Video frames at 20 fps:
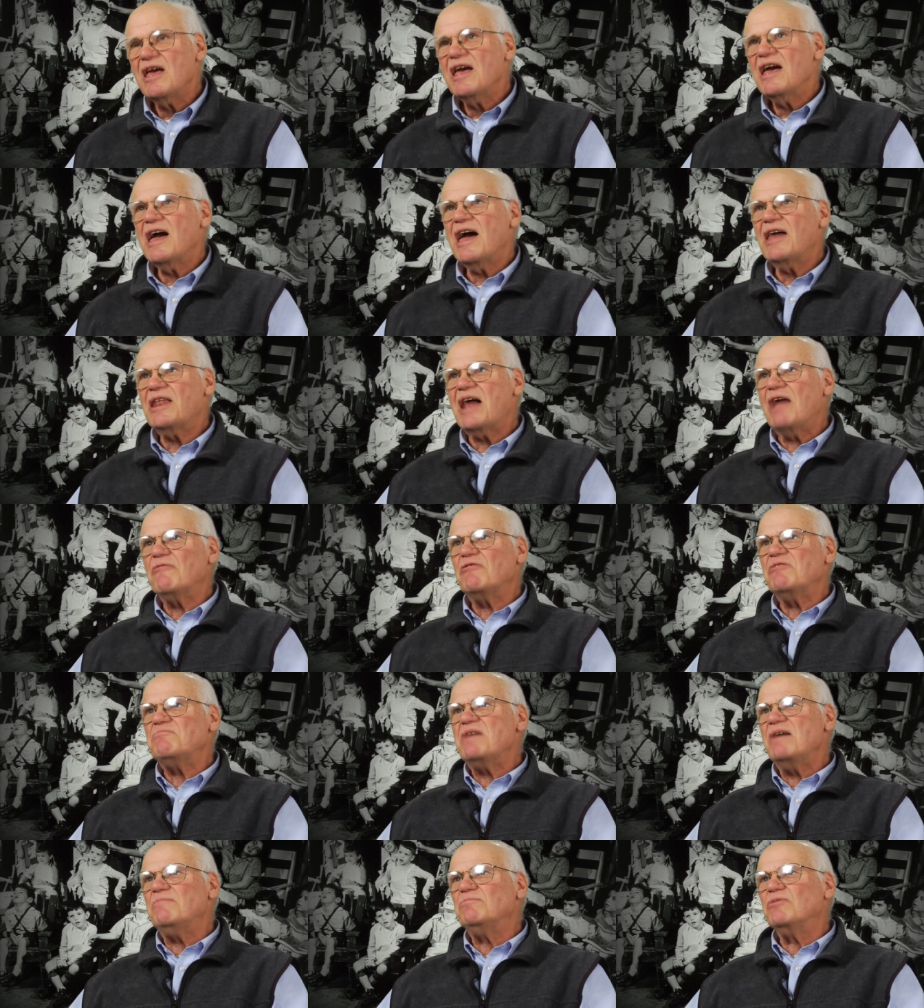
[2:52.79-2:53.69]
And I
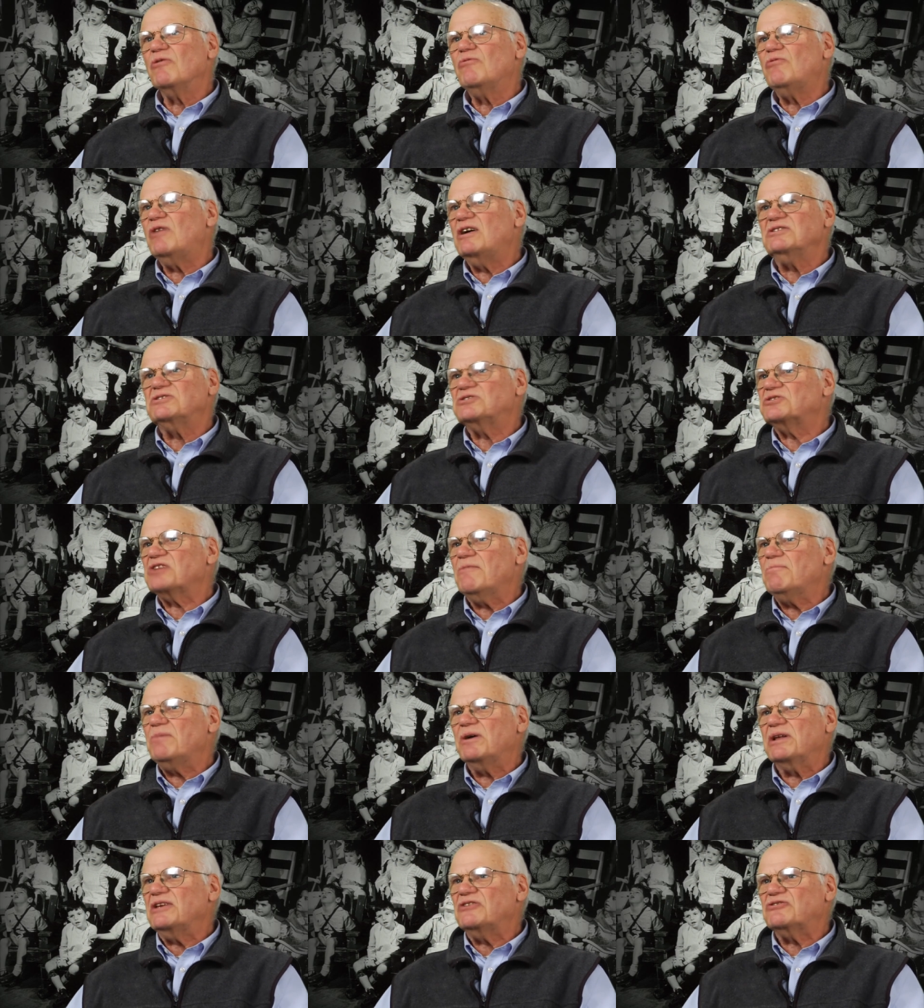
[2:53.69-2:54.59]
remember once
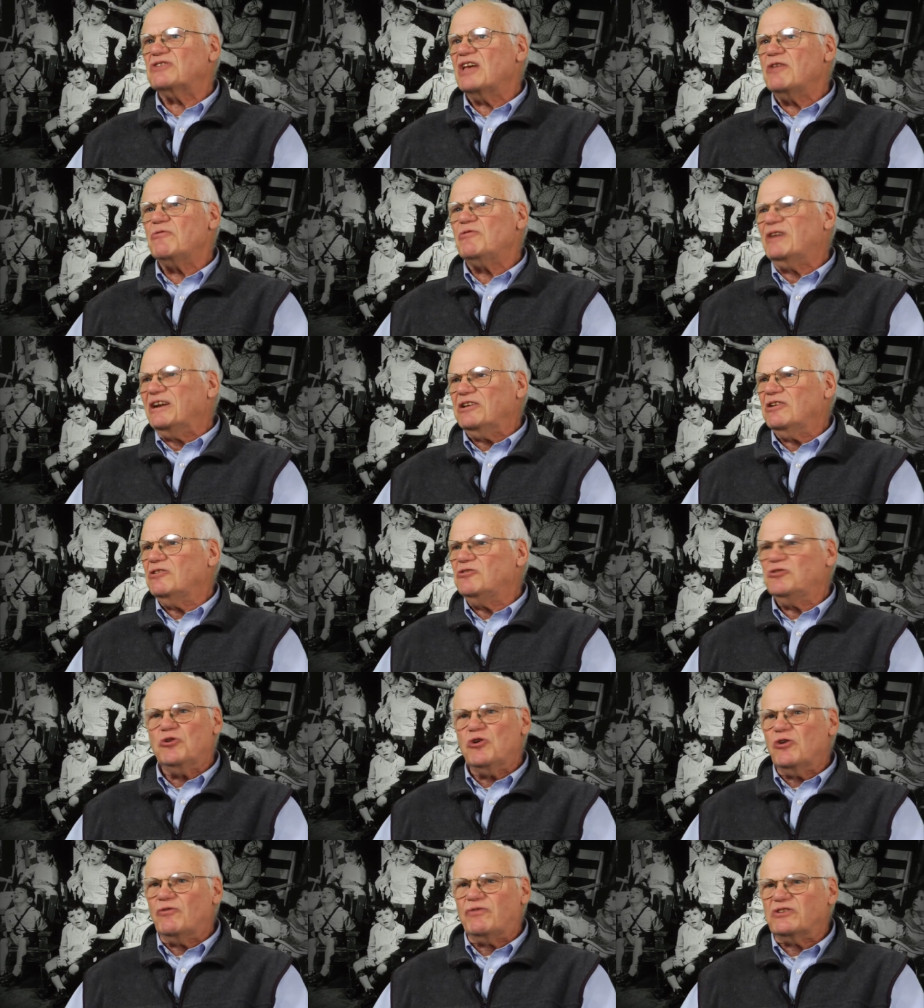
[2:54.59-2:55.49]
somebody saying, What do you
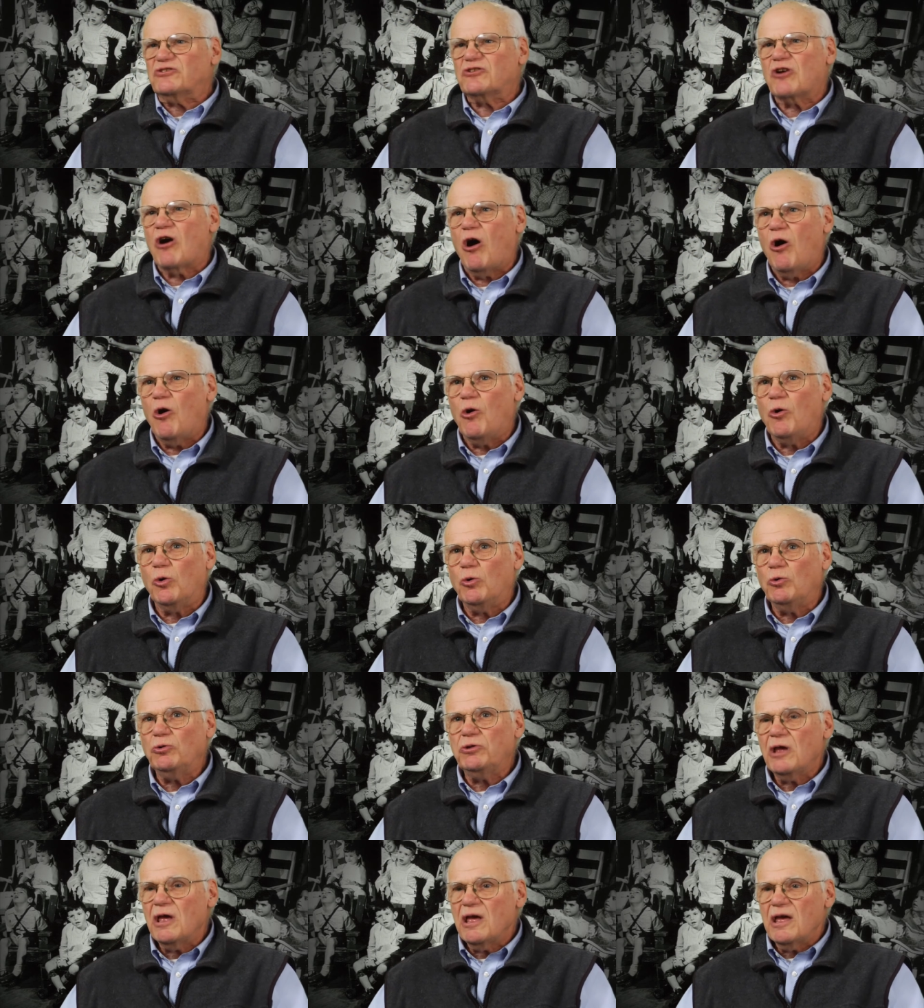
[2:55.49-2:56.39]
do if it's
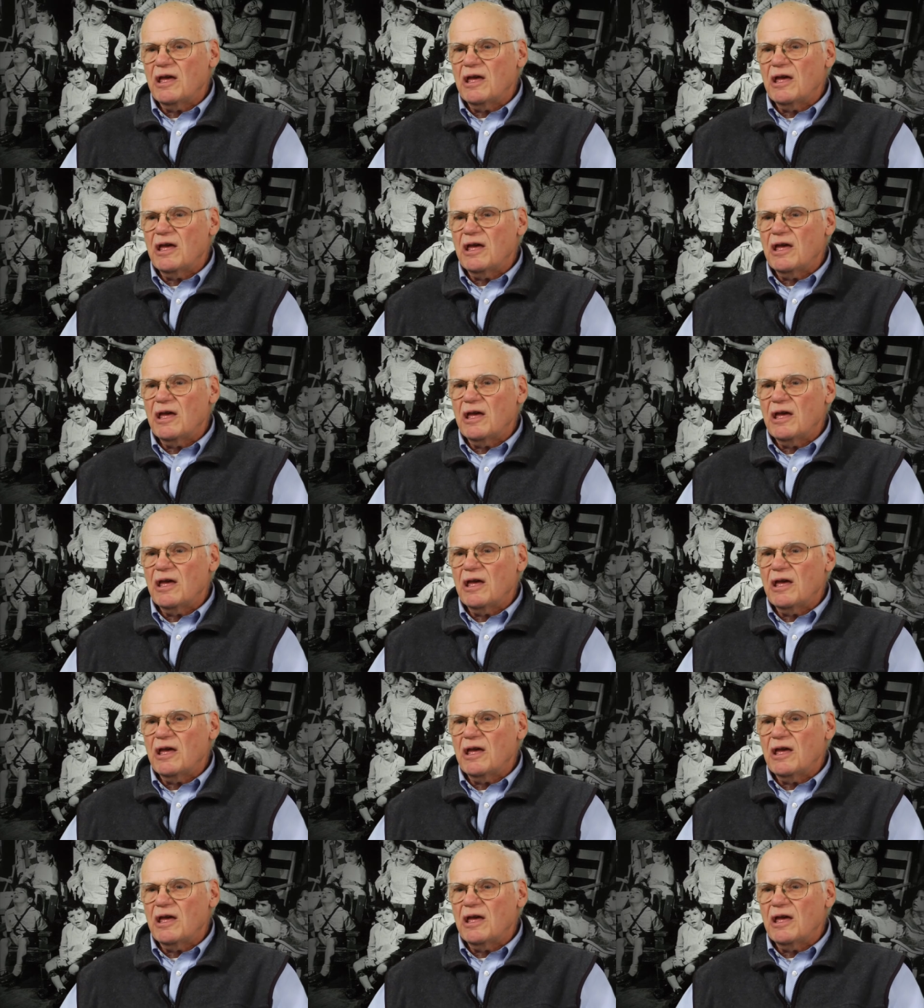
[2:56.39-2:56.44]
cold?